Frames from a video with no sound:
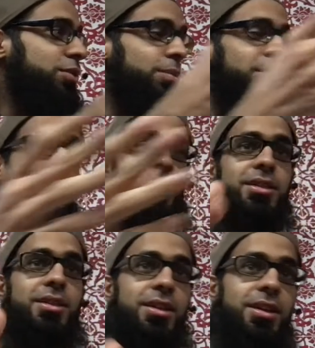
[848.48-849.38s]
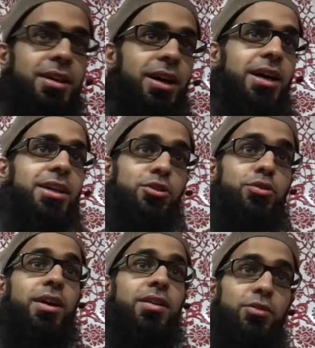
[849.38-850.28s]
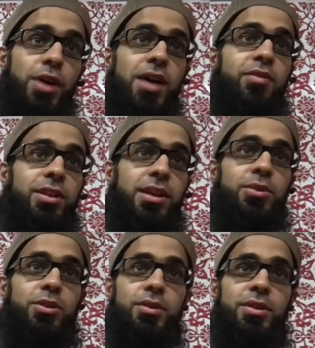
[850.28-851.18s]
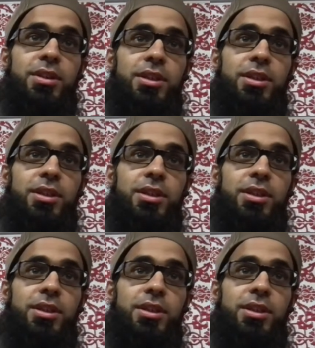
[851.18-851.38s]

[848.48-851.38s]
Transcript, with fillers: what means driving them to